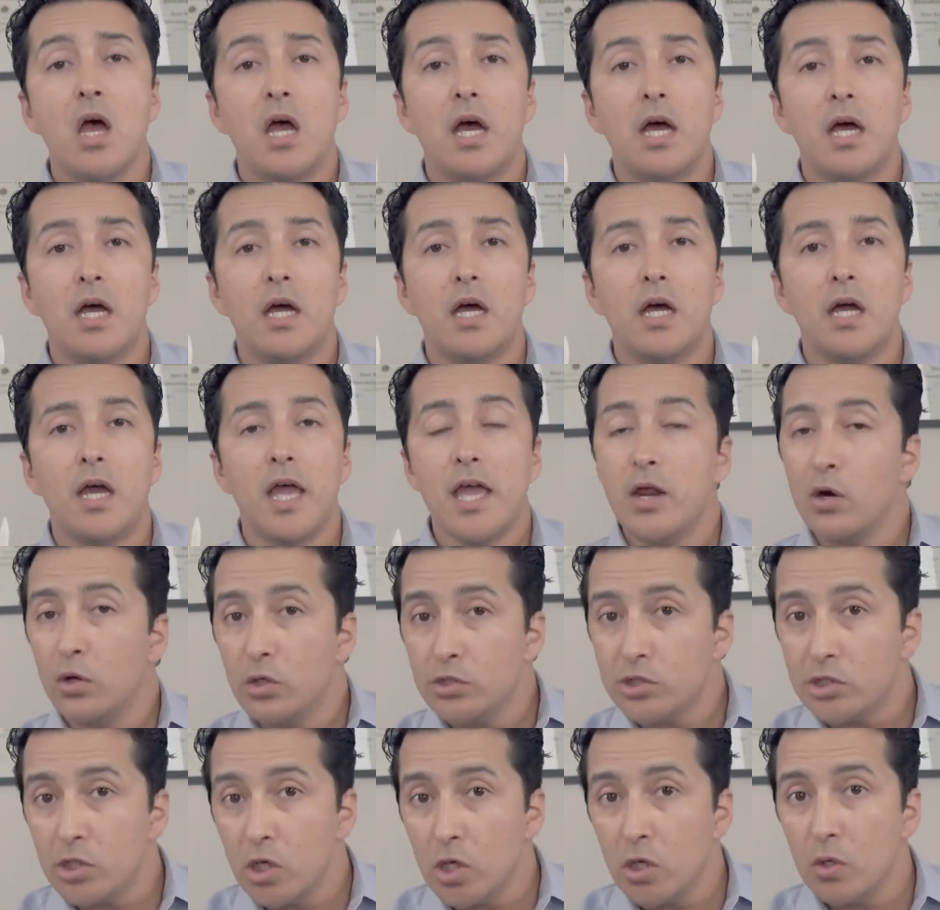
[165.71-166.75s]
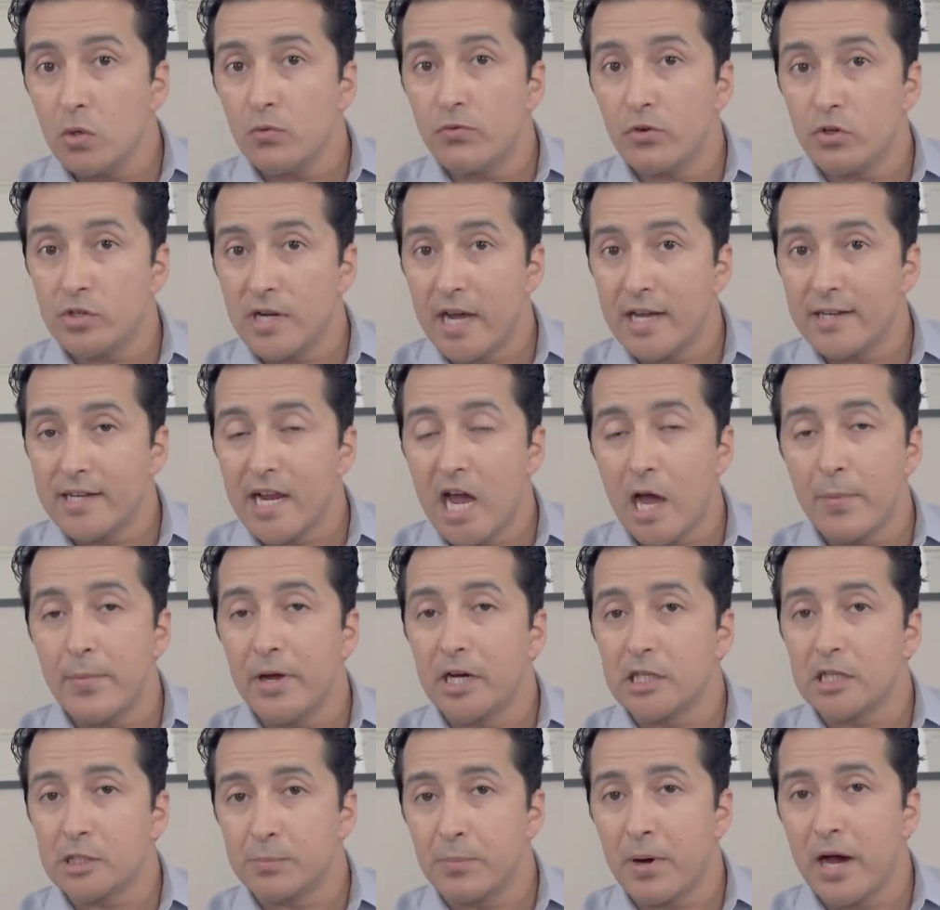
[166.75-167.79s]
And also for
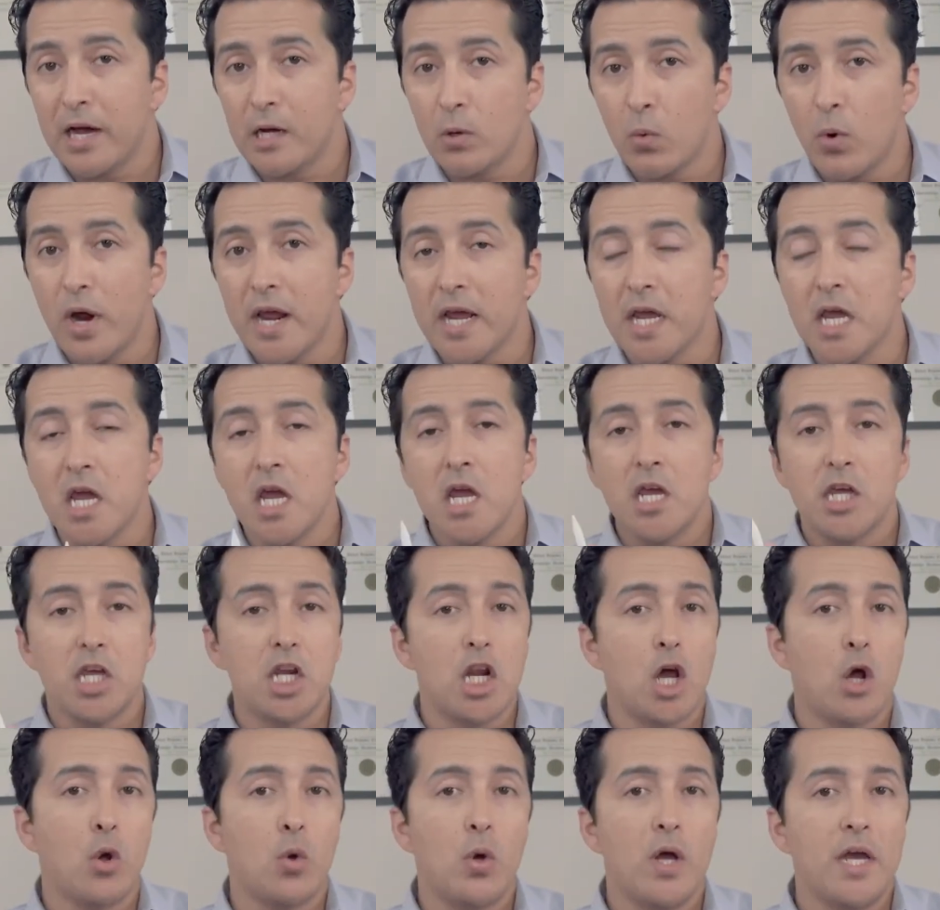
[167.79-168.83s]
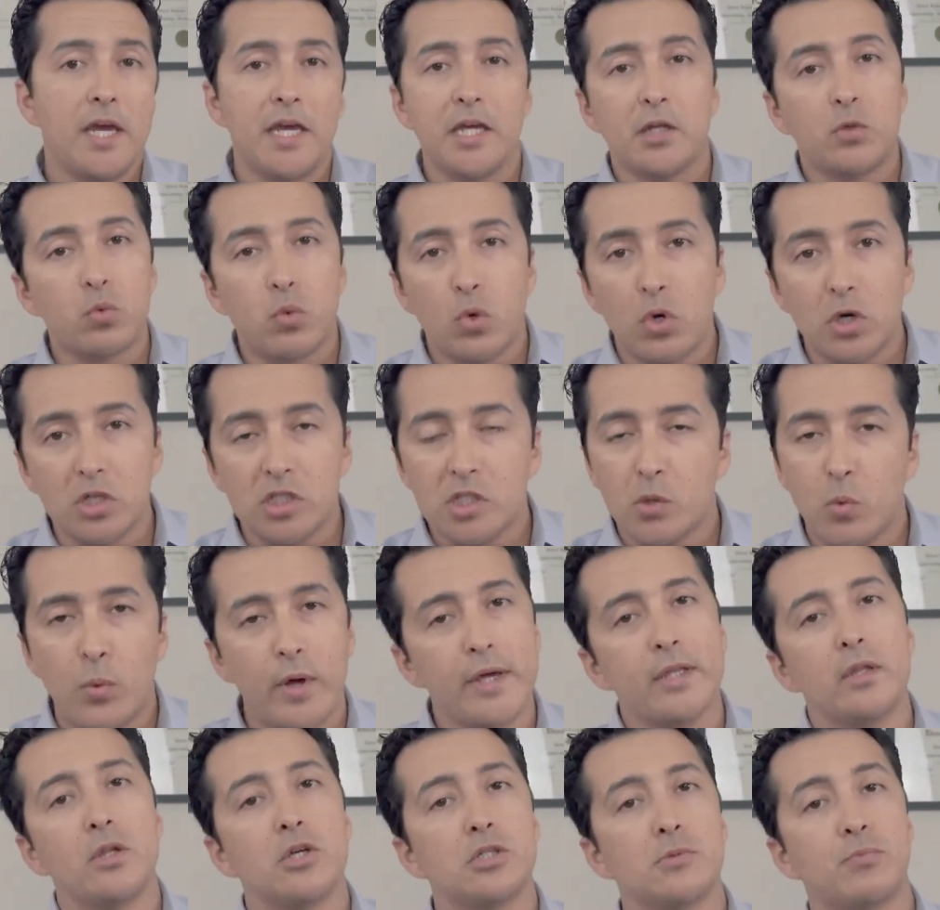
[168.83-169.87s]
non-diabetics. By the way, it works. The
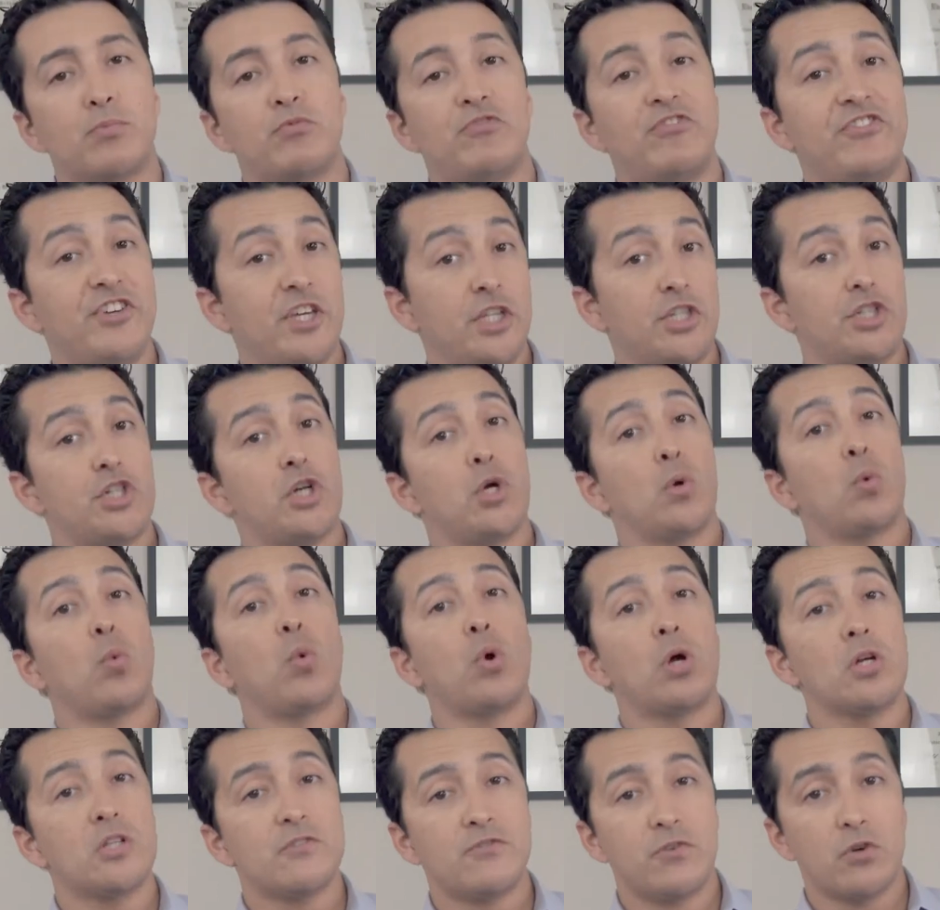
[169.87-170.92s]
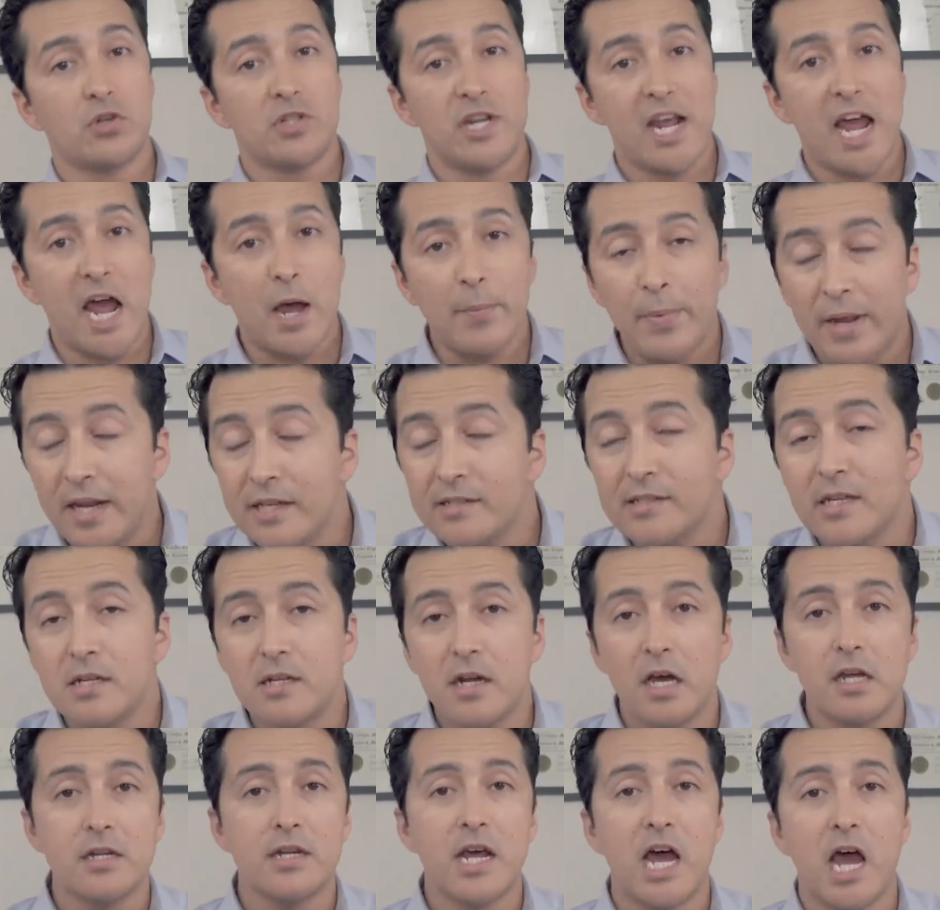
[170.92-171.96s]
weight loss feature works for diabetics and
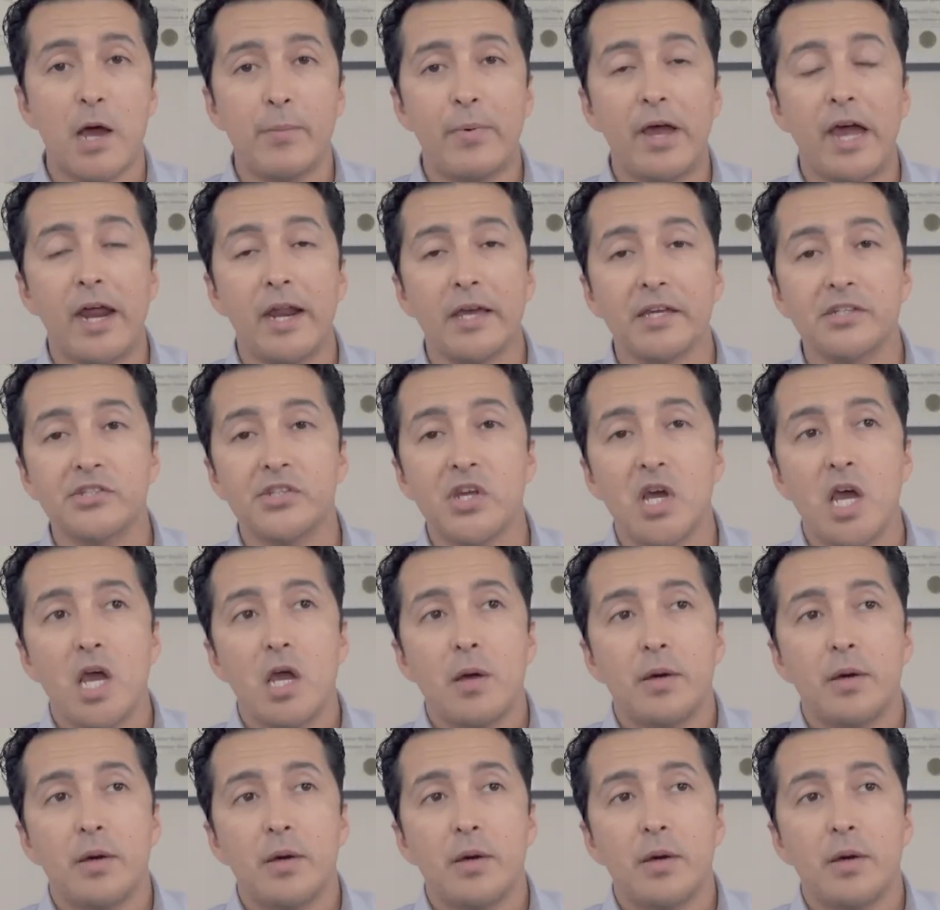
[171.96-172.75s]
non-diabetics.